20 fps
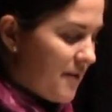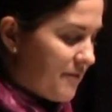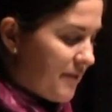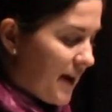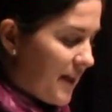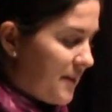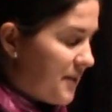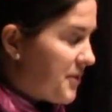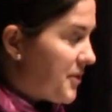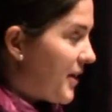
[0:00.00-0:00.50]

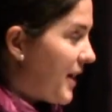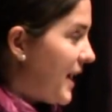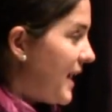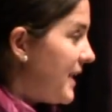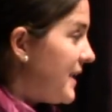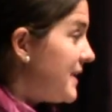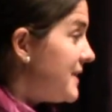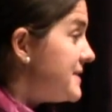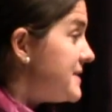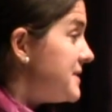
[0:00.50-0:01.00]
Father
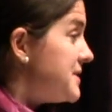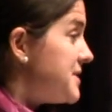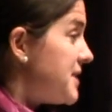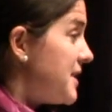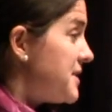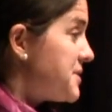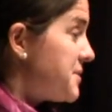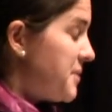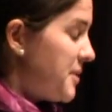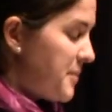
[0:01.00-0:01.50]
Greg is a
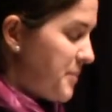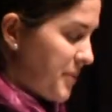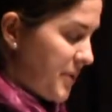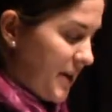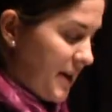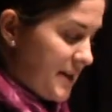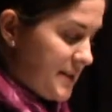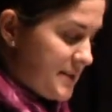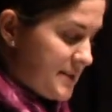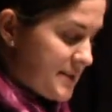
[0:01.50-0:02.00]
Jesuit
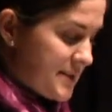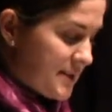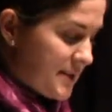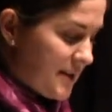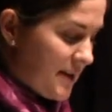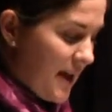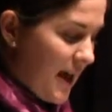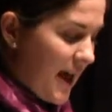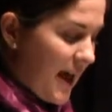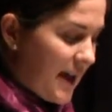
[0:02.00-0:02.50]
priest
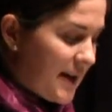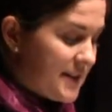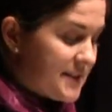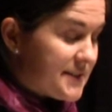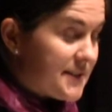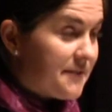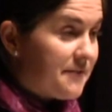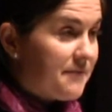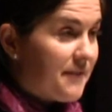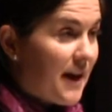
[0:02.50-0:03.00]
and is
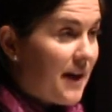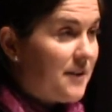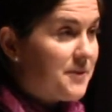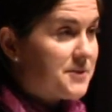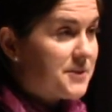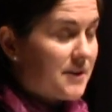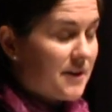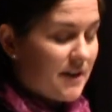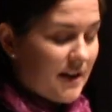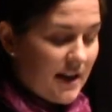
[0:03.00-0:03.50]
the
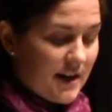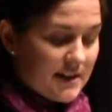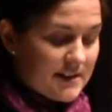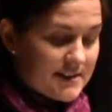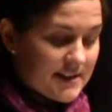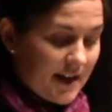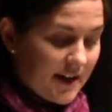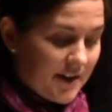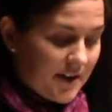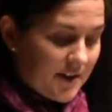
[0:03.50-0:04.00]
founder and
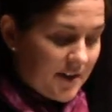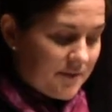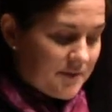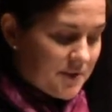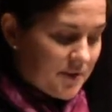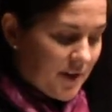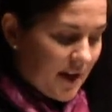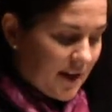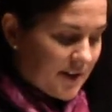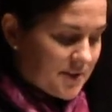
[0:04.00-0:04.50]
executive
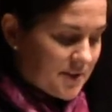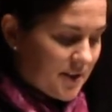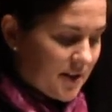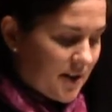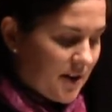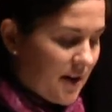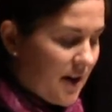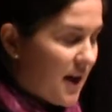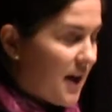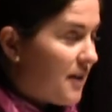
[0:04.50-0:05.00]

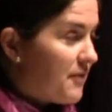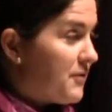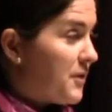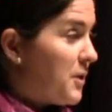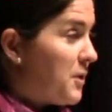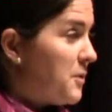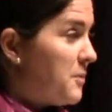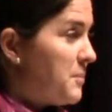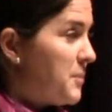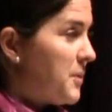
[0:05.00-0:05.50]
director of
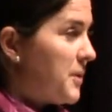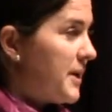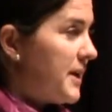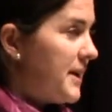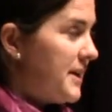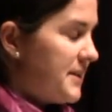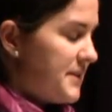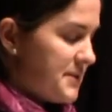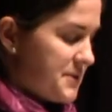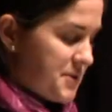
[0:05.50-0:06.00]
Homeboy
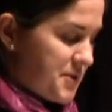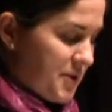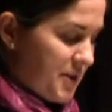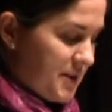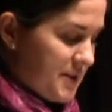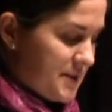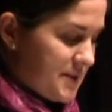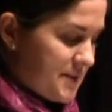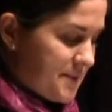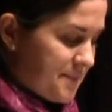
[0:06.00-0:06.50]

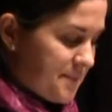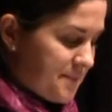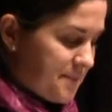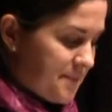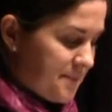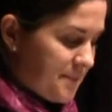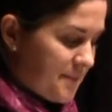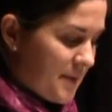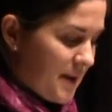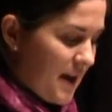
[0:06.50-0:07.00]
Industries.
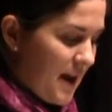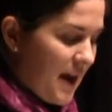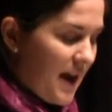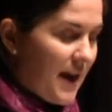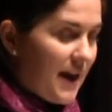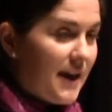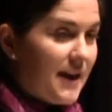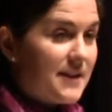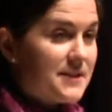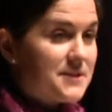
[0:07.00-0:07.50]

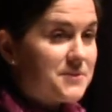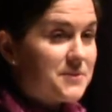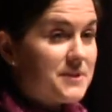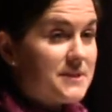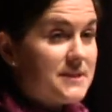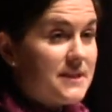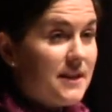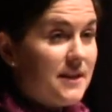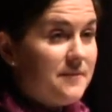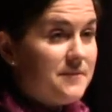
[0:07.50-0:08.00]
He has
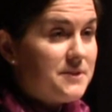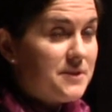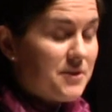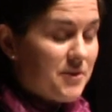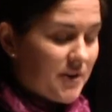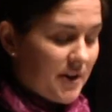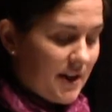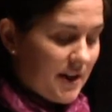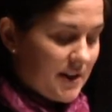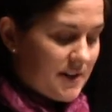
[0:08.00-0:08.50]
received
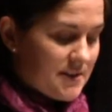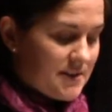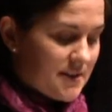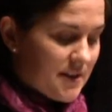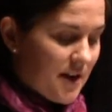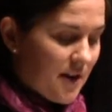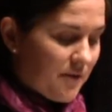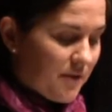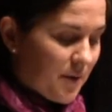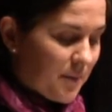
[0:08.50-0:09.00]
degrees
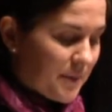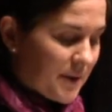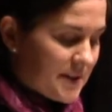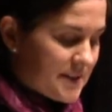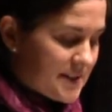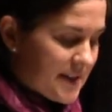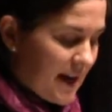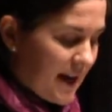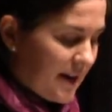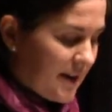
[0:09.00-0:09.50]
from
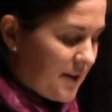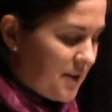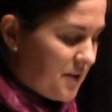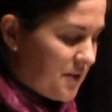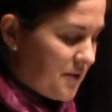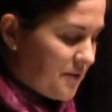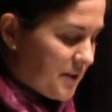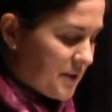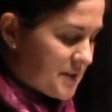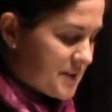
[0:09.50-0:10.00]
Gonzaga
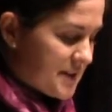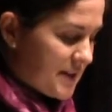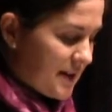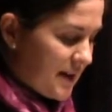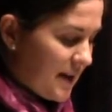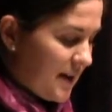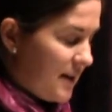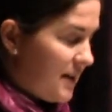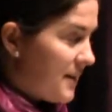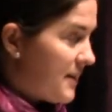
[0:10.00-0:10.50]

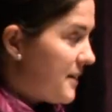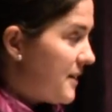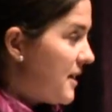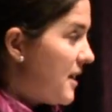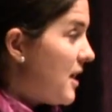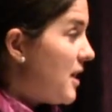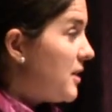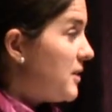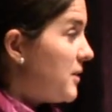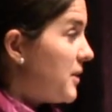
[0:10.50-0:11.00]
University,
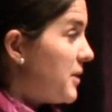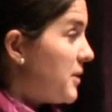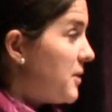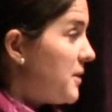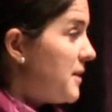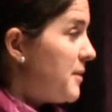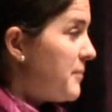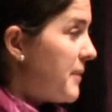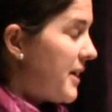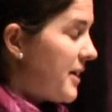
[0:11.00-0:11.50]

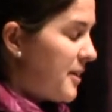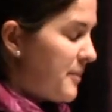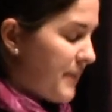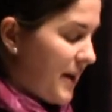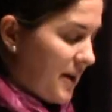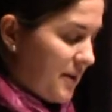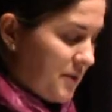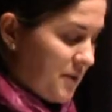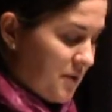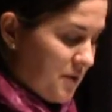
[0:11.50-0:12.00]
Loyola
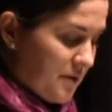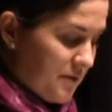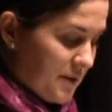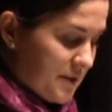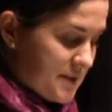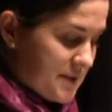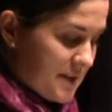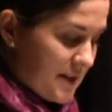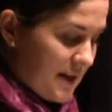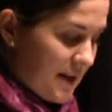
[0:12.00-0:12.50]
Marymount
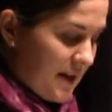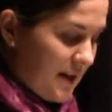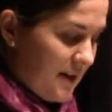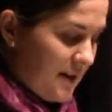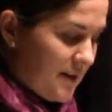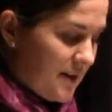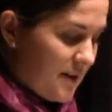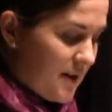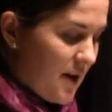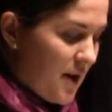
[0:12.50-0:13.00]
University,
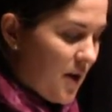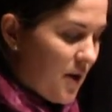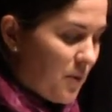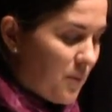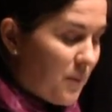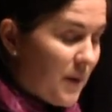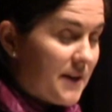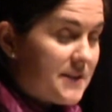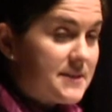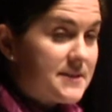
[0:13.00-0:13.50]

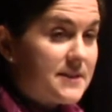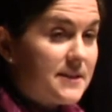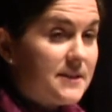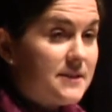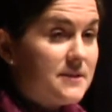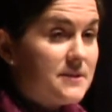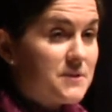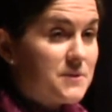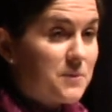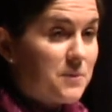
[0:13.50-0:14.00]

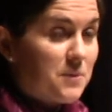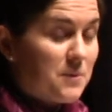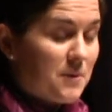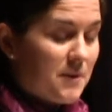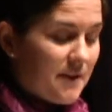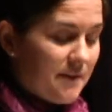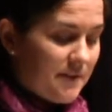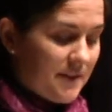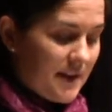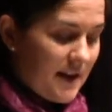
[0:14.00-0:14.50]
Weston
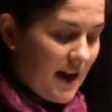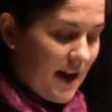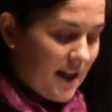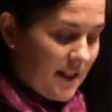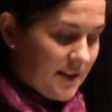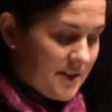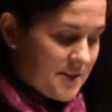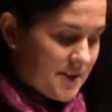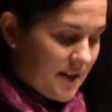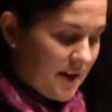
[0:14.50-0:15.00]
School of
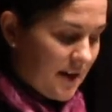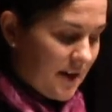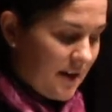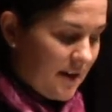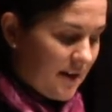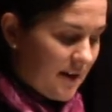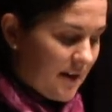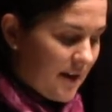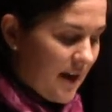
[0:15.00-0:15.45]
Theology,